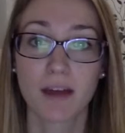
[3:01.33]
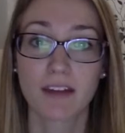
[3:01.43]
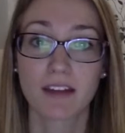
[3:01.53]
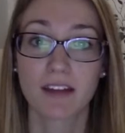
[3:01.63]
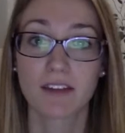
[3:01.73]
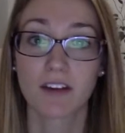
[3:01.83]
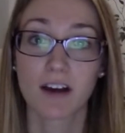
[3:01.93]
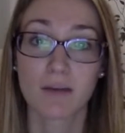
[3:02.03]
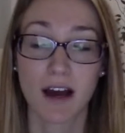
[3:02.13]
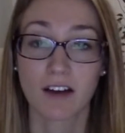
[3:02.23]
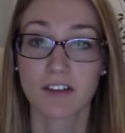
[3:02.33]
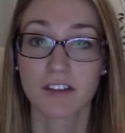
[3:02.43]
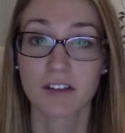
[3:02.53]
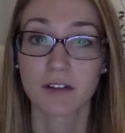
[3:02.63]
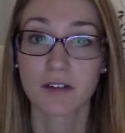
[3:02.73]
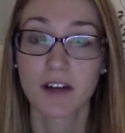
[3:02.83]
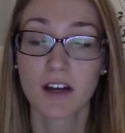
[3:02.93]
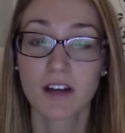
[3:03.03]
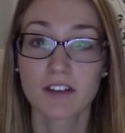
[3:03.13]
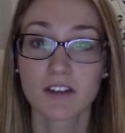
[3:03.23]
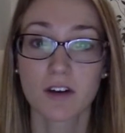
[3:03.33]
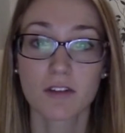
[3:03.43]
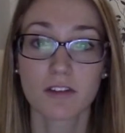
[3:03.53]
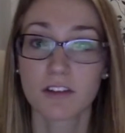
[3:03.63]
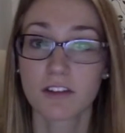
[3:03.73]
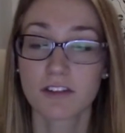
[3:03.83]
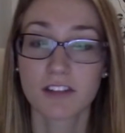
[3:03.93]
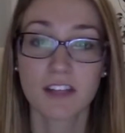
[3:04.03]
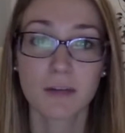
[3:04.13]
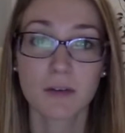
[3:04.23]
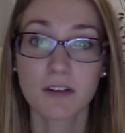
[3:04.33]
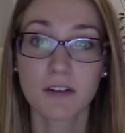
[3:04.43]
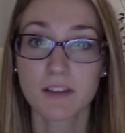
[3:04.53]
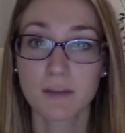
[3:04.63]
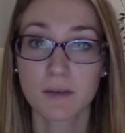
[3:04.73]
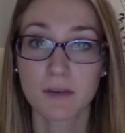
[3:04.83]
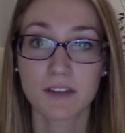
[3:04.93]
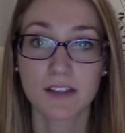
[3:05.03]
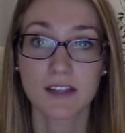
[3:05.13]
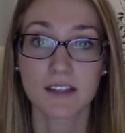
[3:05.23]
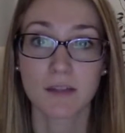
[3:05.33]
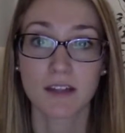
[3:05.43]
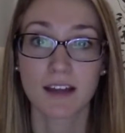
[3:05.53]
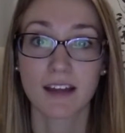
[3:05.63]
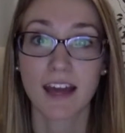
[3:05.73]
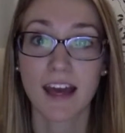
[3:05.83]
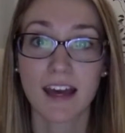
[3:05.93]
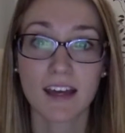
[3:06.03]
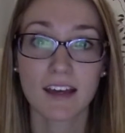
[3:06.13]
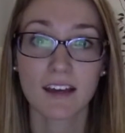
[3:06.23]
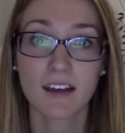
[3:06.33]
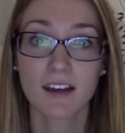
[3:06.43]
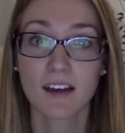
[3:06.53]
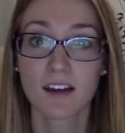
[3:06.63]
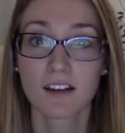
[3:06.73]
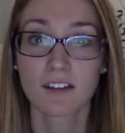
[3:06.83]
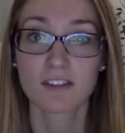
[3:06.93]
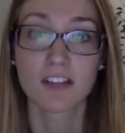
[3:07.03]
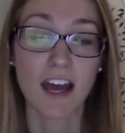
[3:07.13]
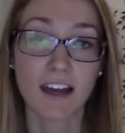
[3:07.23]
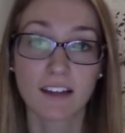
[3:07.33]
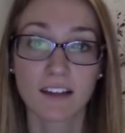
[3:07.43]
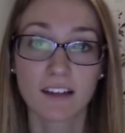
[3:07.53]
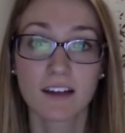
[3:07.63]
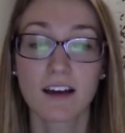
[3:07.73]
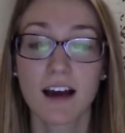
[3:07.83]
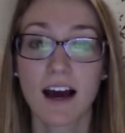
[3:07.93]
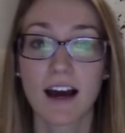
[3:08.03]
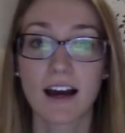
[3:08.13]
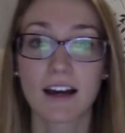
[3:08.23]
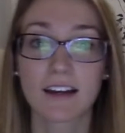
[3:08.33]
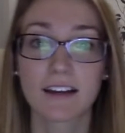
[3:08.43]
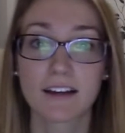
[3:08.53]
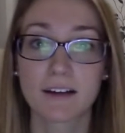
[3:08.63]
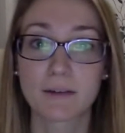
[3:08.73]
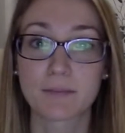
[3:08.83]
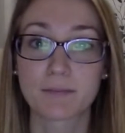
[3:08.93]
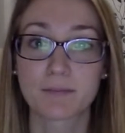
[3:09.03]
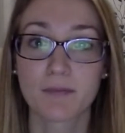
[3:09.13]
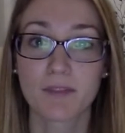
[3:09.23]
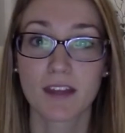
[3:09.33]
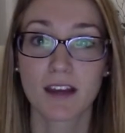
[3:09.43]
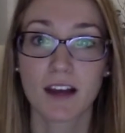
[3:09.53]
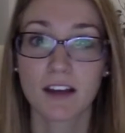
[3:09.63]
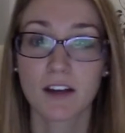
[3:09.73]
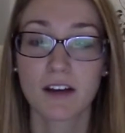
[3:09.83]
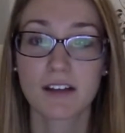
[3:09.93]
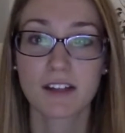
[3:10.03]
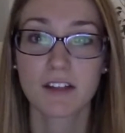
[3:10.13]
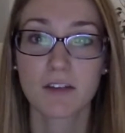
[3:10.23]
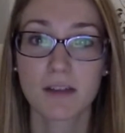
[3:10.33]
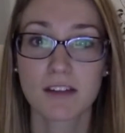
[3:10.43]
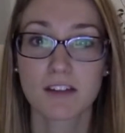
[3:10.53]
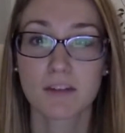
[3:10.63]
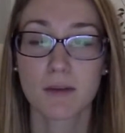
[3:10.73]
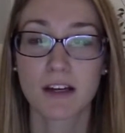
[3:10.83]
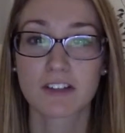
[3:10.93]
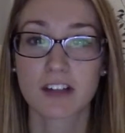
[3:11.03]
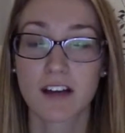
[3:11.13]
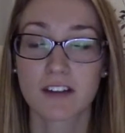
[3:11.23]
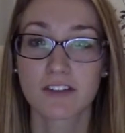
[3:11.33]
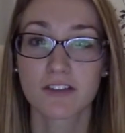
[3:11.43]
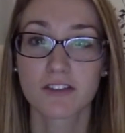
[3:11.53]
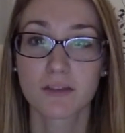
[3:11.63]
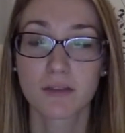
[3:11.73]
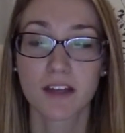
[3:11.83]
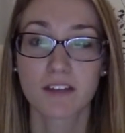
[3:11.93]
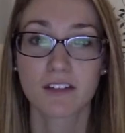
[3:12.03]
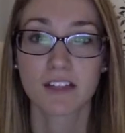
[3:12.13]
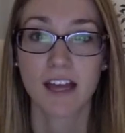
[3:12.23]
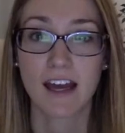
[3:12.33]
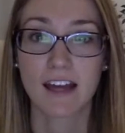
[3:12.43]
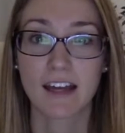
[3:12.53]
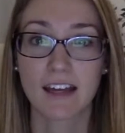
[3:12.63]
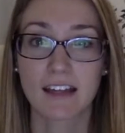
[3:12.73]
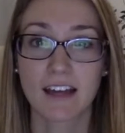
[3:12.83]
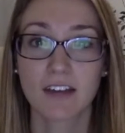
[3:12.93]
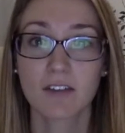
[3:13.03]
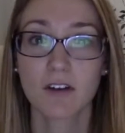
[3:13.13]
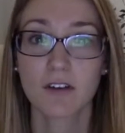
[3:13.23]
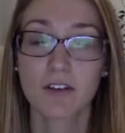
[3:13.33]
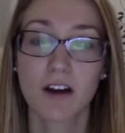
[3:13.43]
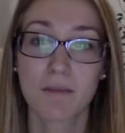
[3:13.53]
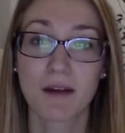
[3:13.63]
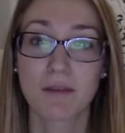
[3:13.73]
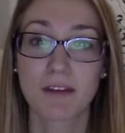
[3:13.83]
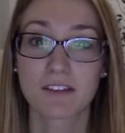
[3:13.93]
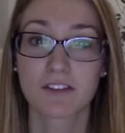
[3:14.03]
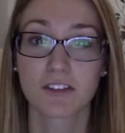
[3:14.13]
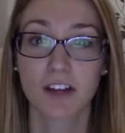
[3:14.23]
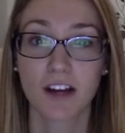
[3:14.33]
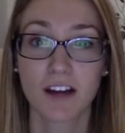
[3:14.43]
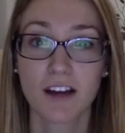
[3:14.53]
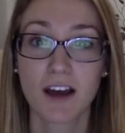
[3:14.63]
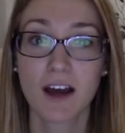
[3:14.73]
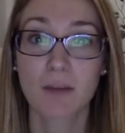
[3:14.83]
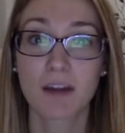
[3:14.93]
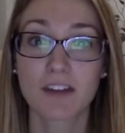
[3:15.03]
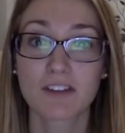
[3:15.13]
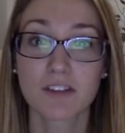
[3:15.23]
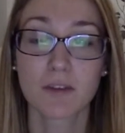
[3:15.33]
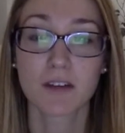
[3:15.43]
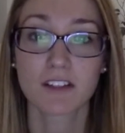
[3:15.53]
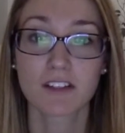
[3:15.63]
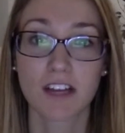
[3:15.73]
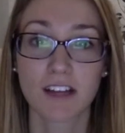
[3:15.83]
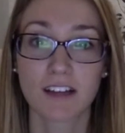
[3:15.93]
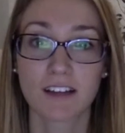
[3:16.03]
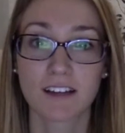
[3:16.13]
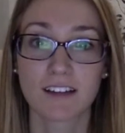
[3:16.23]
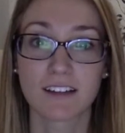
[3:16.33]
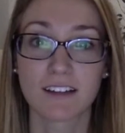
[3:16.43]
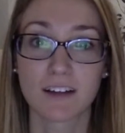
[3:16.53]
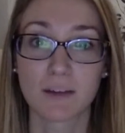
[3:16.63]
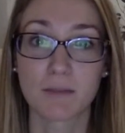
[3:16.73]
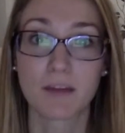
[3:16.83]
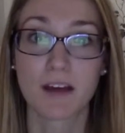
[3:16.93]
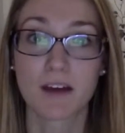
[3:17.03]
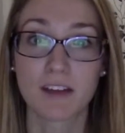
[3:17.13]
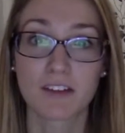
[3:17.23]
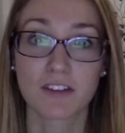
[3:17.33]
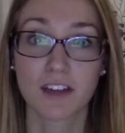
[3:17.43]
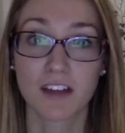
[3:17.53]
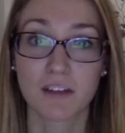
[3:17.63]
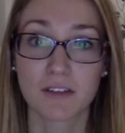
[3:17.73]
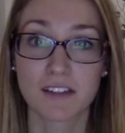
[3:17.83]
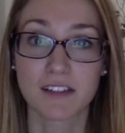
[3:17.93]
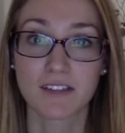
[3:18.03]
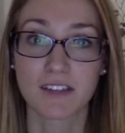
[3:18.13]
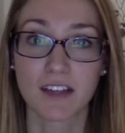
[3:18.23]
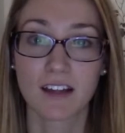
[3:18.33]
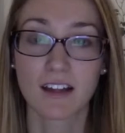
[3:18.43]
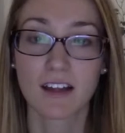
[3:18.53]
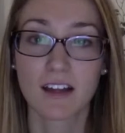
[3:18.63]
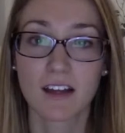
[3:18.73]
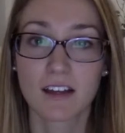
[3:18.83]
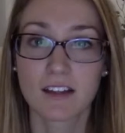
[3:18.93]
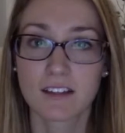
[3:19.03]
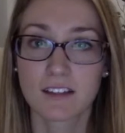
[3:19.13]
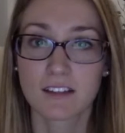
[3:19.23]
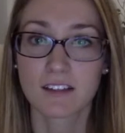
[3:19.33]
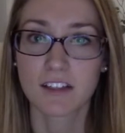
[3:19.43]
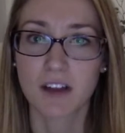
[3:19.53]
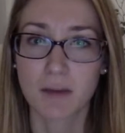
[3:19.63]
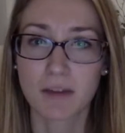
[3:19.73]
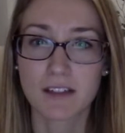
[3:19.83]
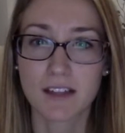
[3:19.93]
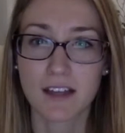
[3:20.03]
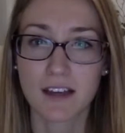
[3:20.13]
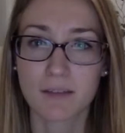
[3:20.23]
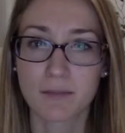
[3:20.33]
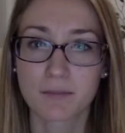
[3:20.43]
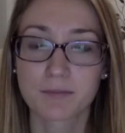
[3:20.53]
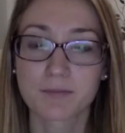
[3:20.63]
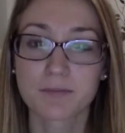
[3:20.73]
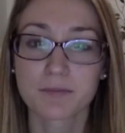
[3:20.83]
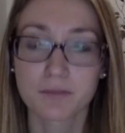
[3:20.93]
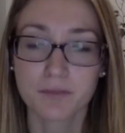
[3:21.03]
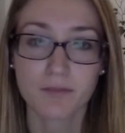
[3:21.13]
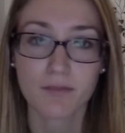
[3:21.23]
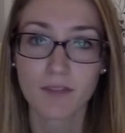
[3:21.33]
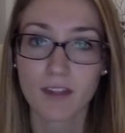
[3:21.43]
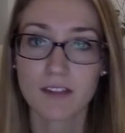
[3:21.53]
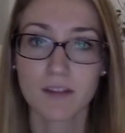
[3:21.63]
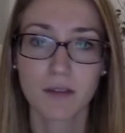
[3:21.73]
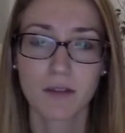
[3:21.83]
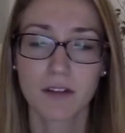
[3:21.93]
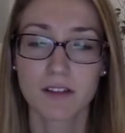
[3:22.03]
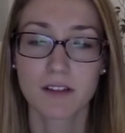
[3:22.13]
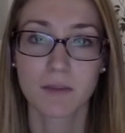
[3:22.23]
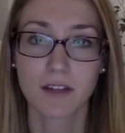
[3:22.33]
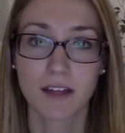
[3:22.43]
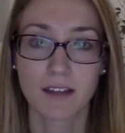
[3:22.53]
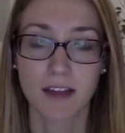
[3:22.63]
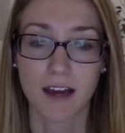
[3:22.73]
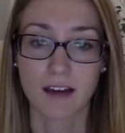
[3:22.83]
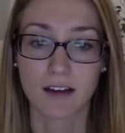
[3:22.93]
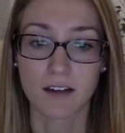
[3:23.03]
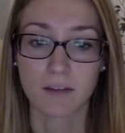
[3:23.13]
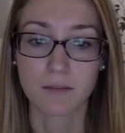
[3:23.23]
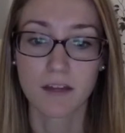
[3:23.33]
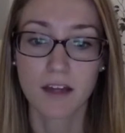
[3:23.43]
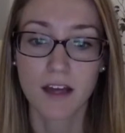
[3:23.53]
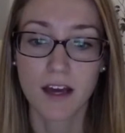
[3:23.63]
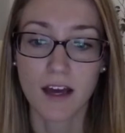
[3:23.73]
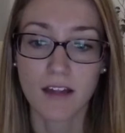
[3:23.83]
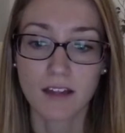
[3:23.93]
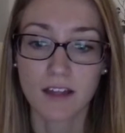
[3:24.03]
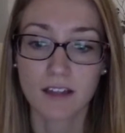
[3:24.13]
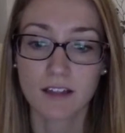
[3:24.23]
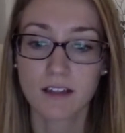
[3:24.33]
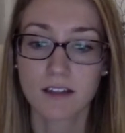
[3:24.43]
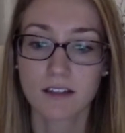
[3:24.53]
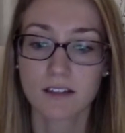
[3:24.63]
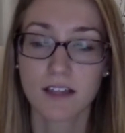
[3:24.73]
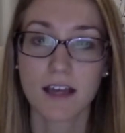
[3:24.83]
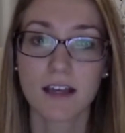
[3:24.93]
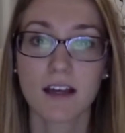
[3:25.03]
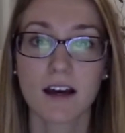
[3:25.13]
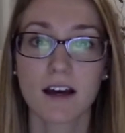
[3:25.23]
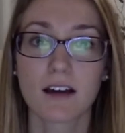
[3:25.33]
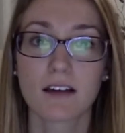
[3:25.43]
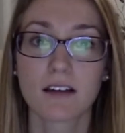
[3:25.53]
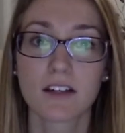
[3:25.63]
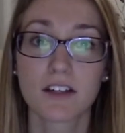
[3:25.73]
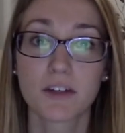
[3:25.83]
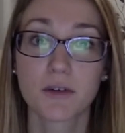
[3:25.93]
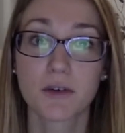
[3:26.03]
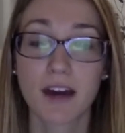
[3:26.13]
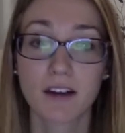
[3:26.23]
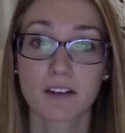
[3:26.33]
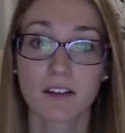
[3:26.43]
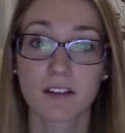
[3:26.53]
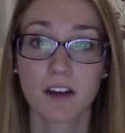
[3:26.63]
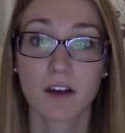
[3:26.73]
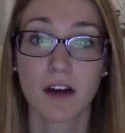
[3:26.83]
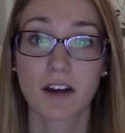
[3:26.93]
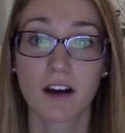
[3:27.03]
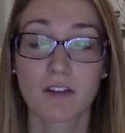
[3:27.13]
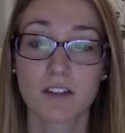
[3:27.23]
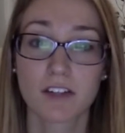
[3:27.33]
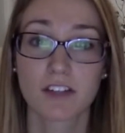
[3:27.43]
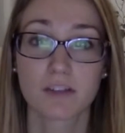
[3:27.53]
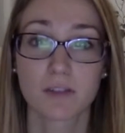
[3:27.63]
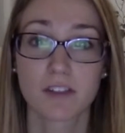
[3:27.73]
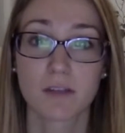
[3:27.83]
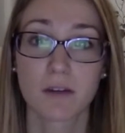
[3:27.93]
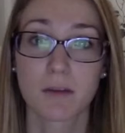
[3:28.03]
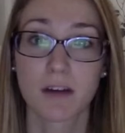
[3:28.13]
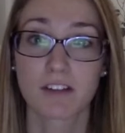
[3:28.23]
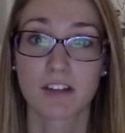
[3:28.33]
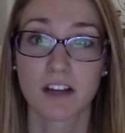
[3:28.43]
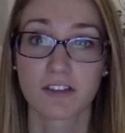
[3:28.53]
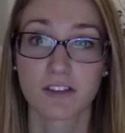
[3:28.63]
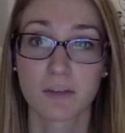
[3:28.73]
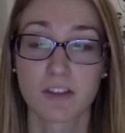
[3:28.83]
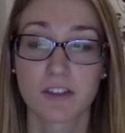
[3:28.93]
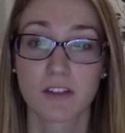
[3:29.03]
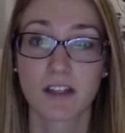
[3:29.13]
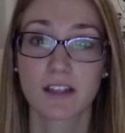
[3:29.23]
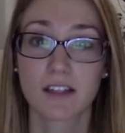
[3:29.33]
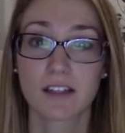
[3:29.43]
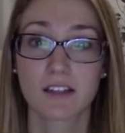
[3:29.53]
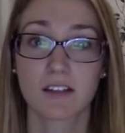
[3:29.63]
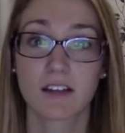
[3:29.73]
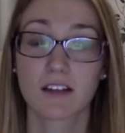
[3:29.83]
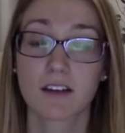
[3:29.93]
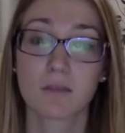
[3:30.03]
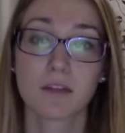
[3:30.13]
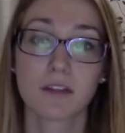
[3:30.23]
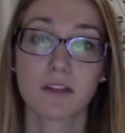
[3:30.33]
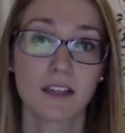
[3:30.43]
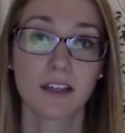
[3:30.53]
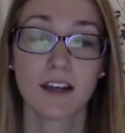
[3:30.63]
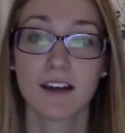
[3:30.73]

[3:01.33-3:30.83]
and they never got back to you. So, just keep it real simple and say something like, "Hey, Jen, I know I sent you a message about my challenge group the other day, and I don't know if you got my message or not, but I just wanted to check in and make sure that you received it. Did you happen to see it?" Something really simple like that. And then say you had a conversation with someone about a challenge group, and so they didn't necessarily completely,